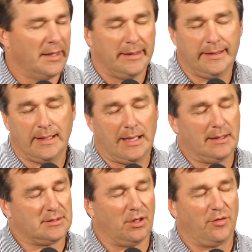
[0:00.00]

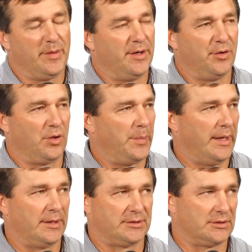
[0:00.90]
Yeah, it's hard for me to do
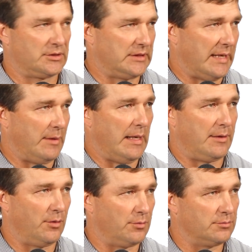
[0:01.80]
comparisons because
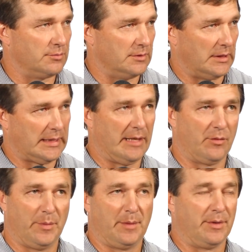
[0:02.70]
I can't
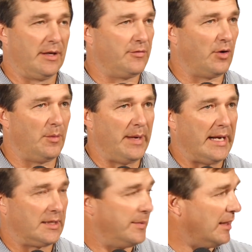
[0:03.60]
remember that far
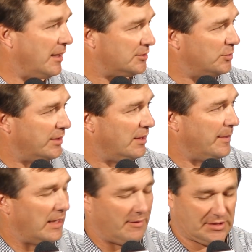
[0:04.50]
back, to be honest with you. I
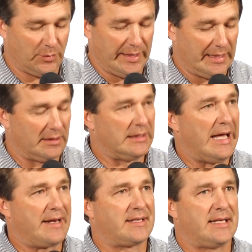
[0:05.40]
mean, obviously, we had a
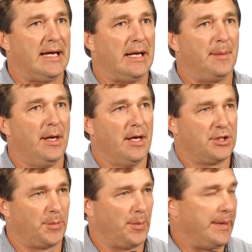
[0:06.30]
lot of time
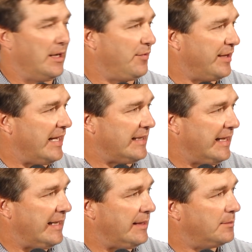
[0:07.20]
to prepare for that
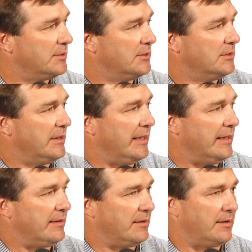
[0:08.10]
game,
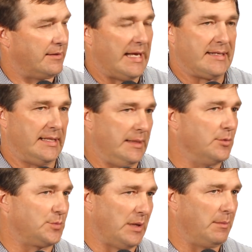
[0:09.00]
and that team
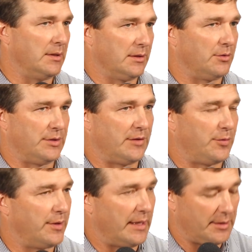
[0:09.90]
was probably a little
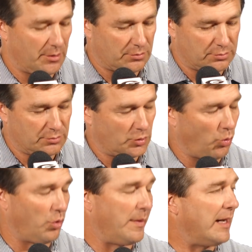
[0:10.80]
different. I know
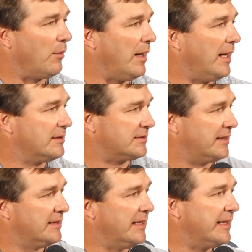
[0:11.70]
quarterback-wise,
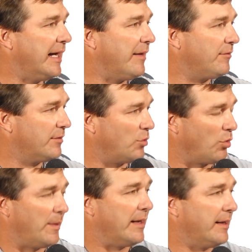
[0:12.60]
the kid they got
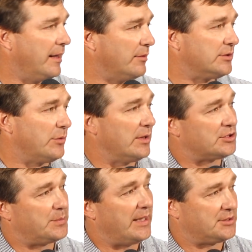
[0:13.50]
quarterback now is a really
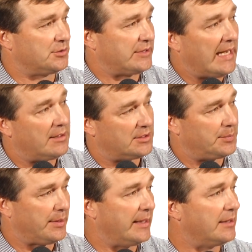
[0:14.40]
special, talented
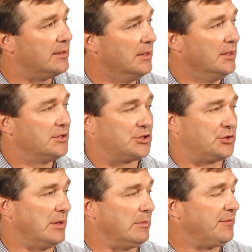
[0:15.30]
player,
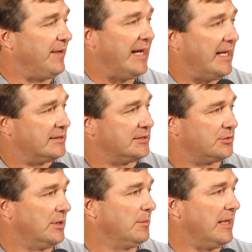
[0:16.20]
extremely fast,
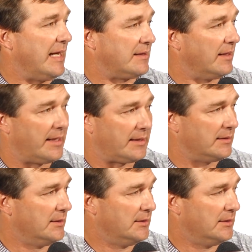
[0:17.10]
extremely athletic.